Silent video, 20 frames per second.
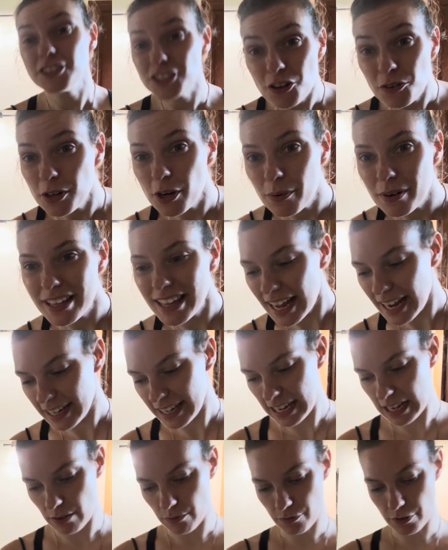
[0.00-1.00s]
know where that
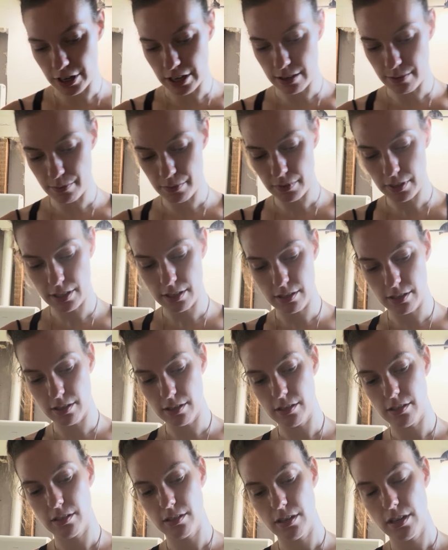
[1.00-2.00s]
came from.
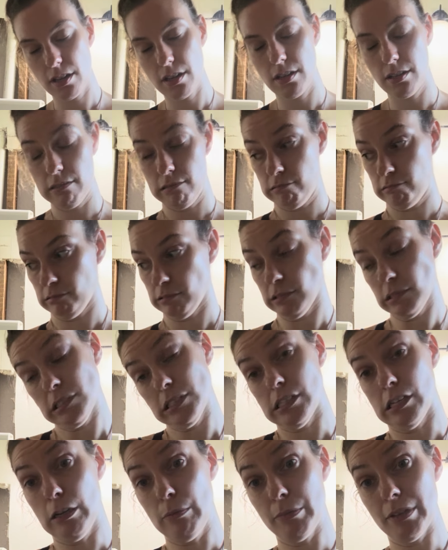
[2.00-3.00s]
I
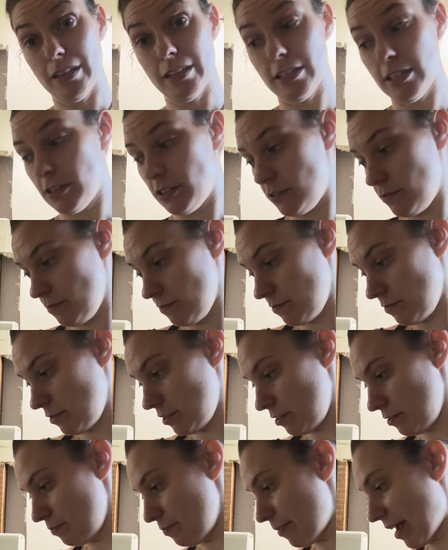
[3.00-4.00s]
hope nothing's
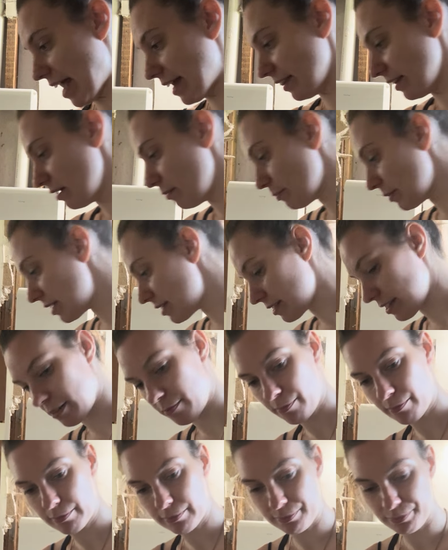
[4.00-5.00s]
badly
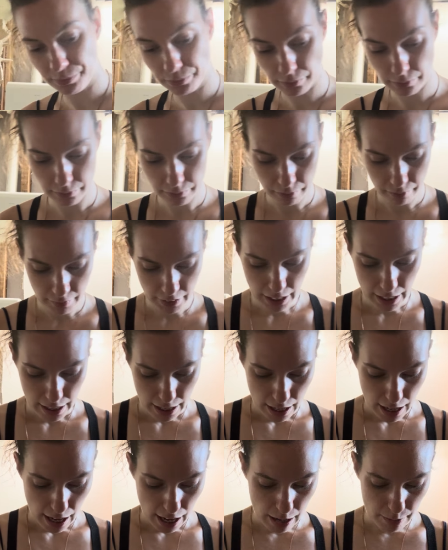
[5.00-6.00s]
missing.
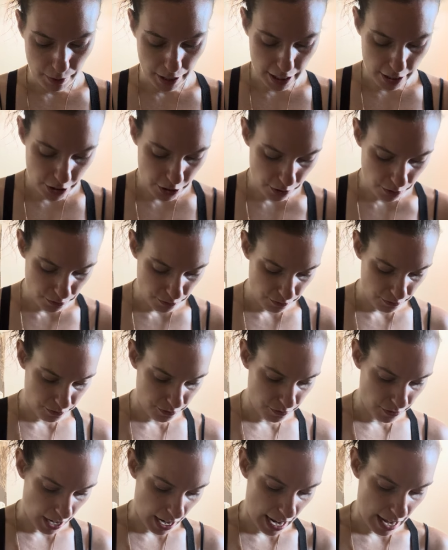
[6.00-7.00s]
I'm gonna do
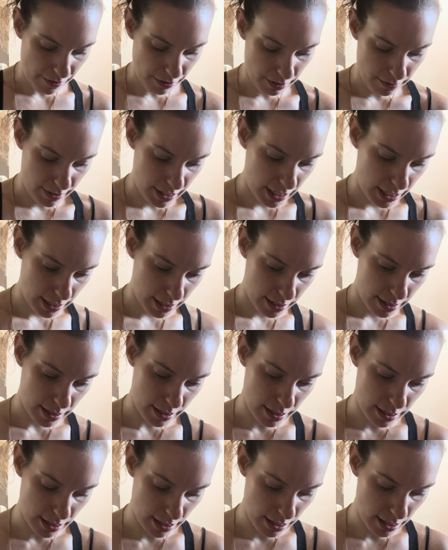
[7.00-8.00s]
5 of these
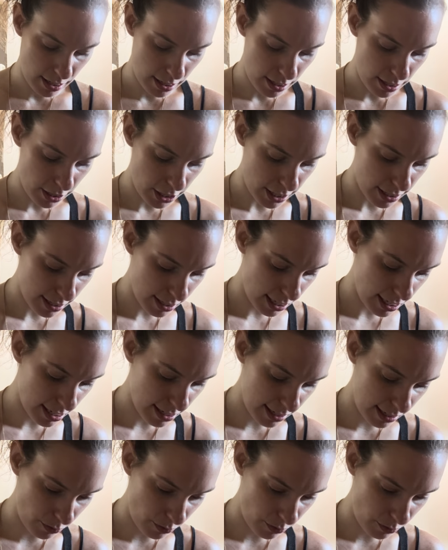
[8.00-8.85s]
just in case he